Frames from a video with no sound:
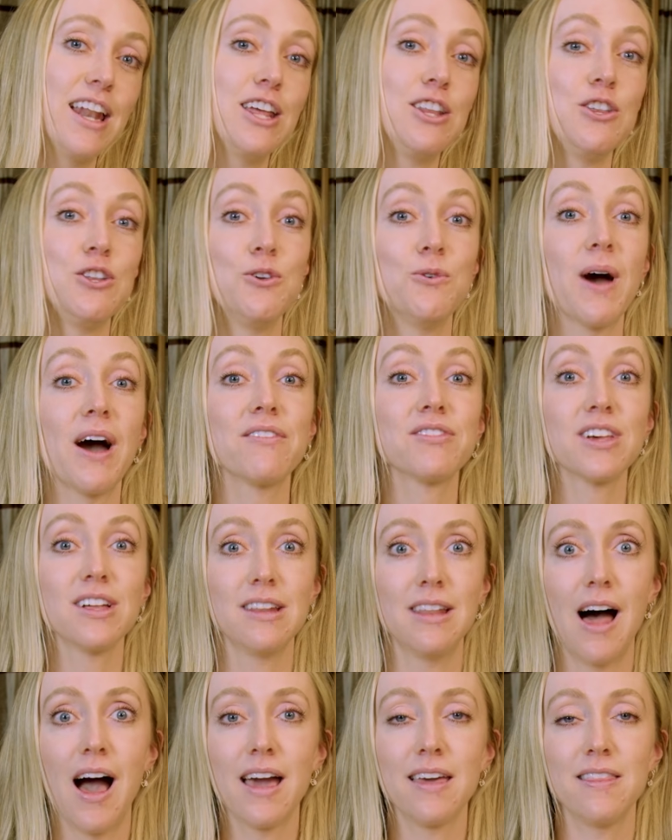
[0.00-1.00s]
and you do have to
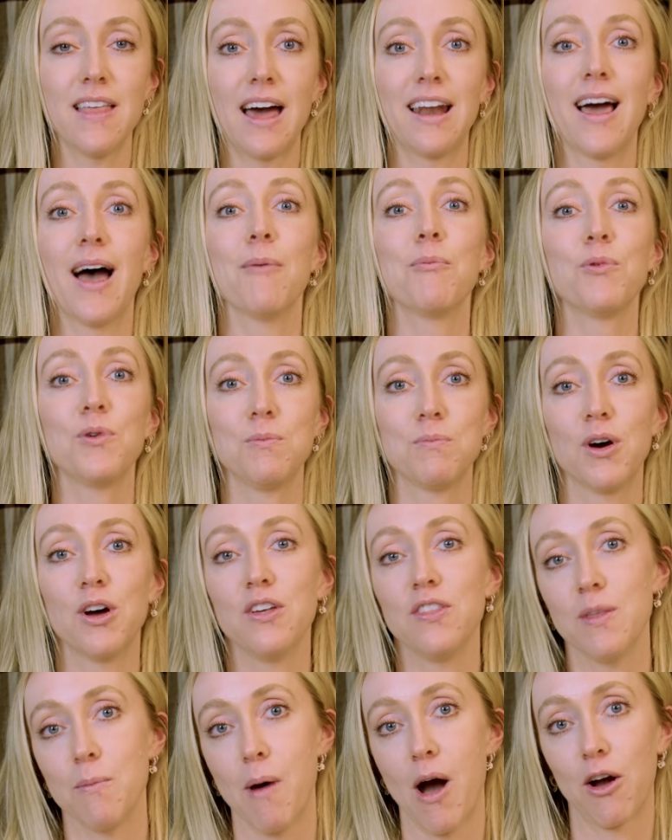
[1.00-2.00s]
line that up when
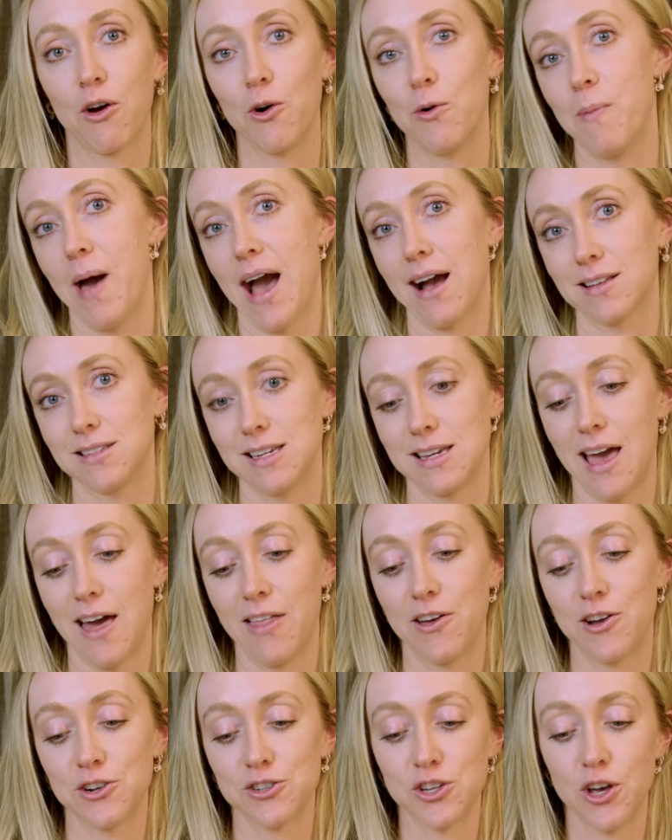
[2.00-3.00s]
putting the buckle back
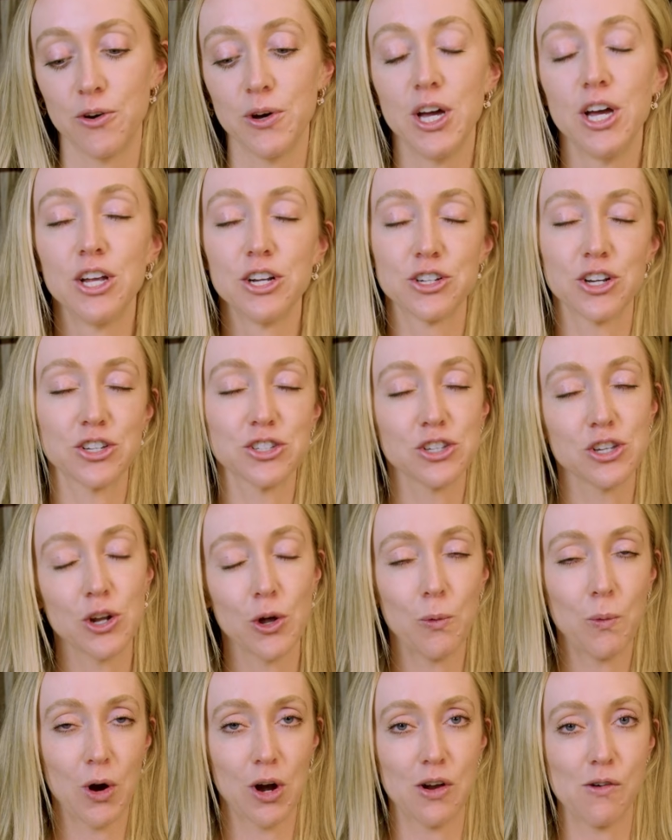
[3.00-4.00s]
together. So just a
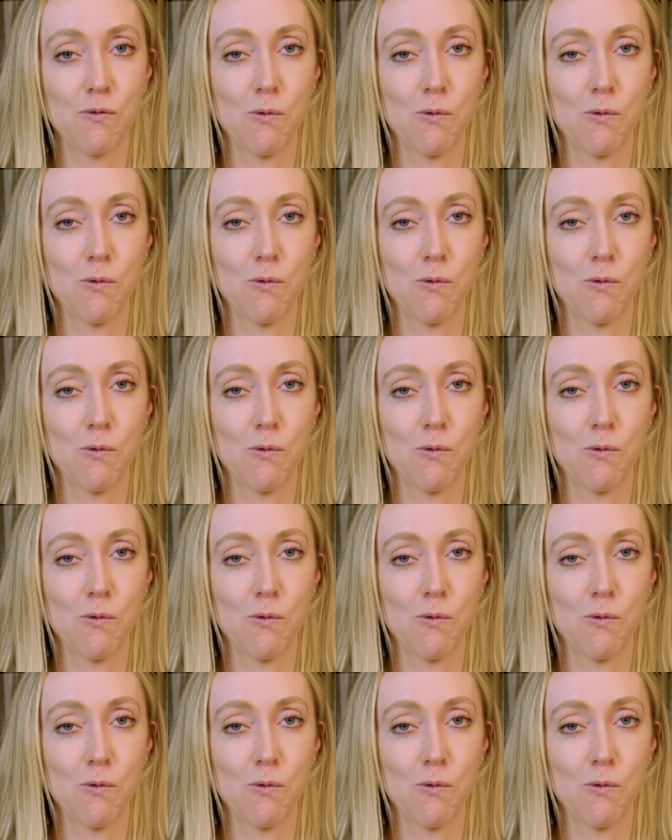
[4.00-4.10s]
little word of